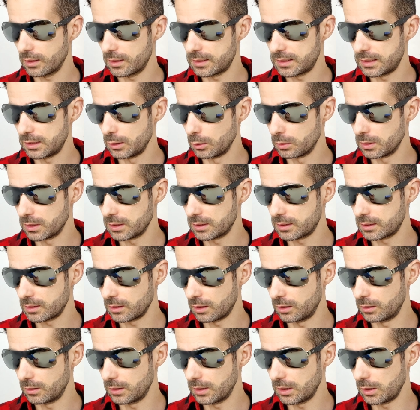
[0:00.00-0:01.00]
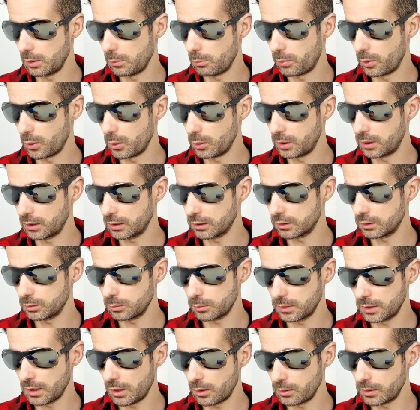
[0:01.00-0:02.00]
The seal was already broken
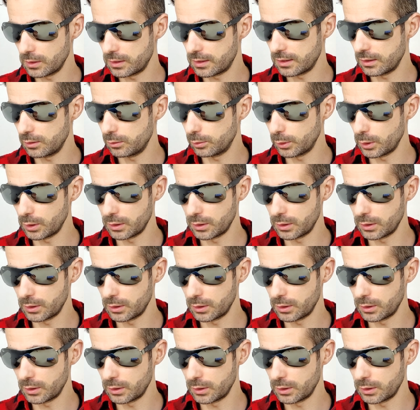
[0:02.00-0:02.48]
when I received